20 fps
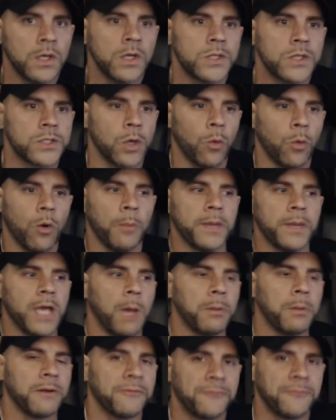So we'll be
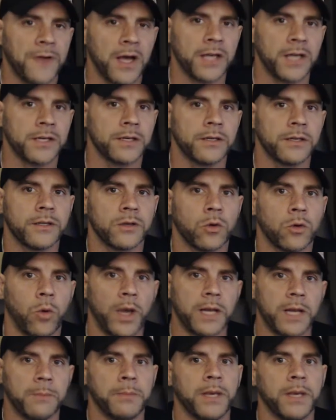able to fund
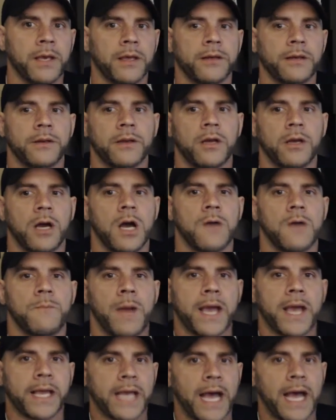quite a bit of
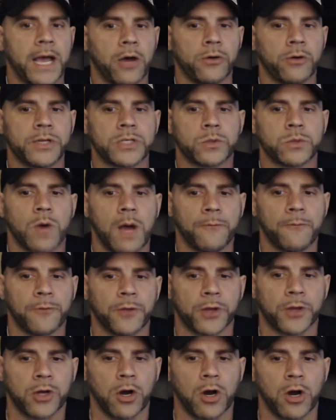my Coyote swap for
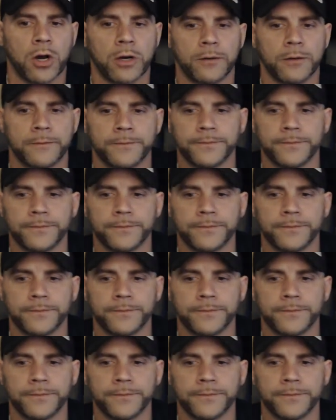the car.